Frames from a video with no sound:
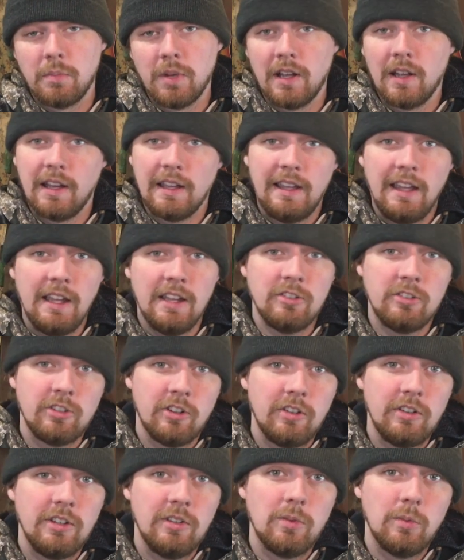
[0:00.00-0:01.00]
but I can
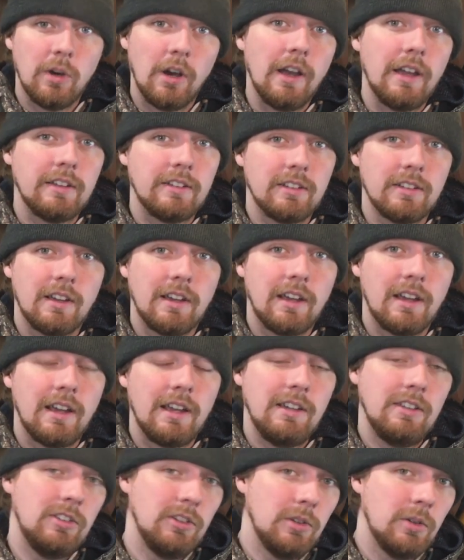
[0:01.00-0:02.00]
show you what
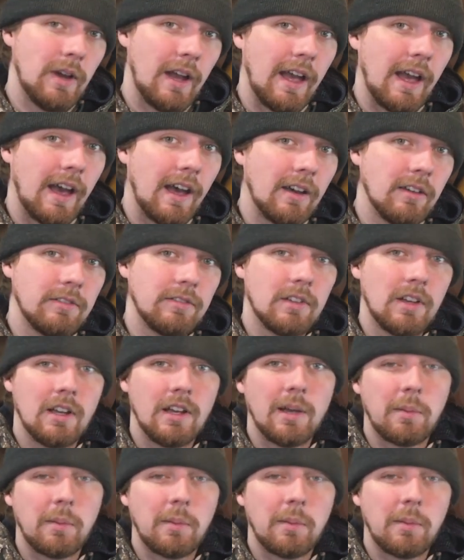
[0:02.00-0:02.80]
I do have,